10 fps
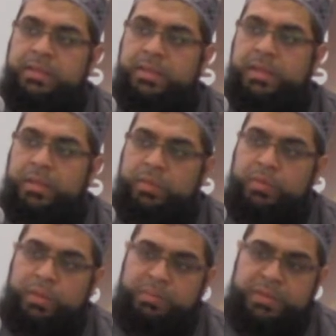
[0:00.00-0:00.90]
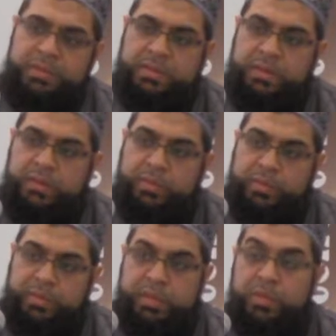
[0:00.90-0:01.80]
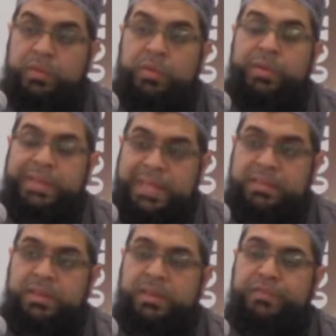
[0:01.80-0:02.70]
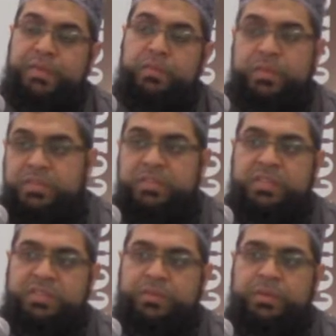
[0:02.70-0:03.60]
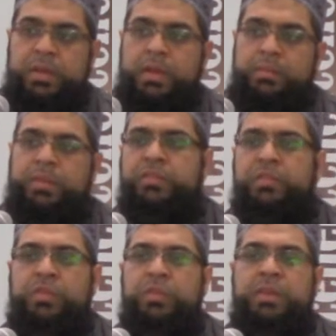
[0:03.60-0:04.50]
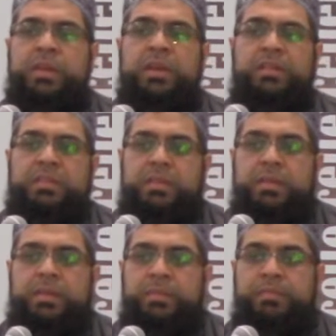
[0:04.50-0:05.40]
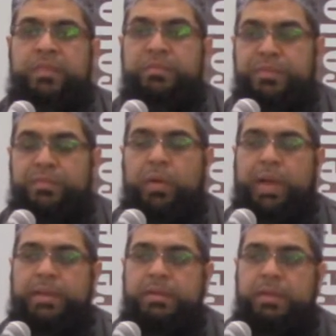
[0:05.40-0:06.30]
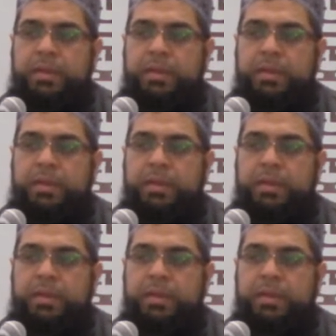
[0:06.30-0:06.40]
then they will go immediately. They will go and get the coffin which is 6 foot because it's already cut from beforehand.